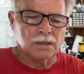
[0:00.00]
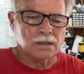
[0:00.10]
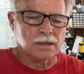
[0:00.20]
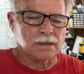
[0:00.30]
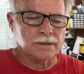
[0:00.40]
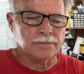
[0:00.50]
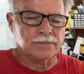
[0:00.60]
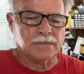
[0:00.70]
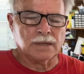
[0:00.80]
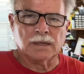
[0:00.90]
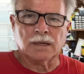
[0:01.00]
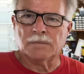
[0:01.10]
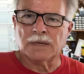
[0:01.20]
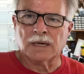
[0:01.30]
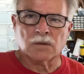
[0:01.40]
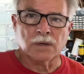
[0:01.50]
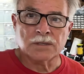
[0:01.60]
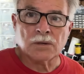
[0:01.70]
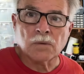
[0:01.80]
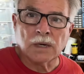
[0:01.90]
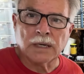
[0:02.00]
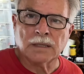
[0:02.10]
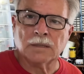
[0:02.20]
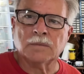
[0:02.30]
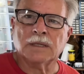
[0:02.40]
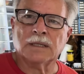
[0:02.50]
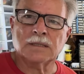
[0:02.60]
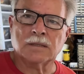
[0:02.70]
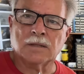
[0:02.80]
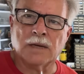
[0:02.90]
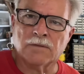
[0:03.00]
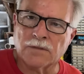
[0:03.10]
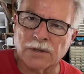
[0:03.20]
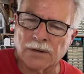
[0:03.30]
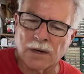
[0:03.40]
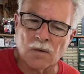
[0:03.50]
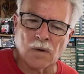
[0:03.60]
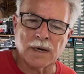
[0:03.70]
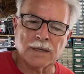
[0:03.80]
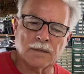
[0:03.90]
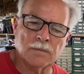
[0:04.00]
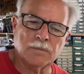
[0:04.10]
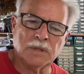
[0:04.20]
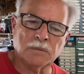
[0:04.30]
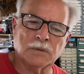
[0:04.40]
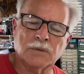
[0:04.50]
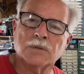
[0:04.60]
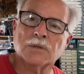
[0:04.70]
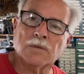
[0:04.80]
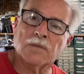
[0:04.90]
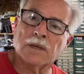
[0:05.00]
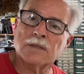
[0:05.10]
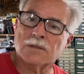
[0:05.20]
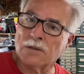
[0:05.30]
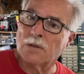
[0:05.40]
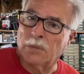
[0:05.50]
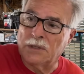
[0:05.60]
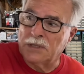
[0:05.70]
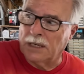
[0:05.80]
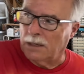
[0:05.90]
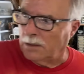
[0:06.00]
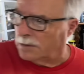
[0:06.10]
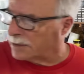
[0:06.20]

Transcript: I'm not quite sure why. I mean, I still haven't figured out why people do certain things to their pachinkos.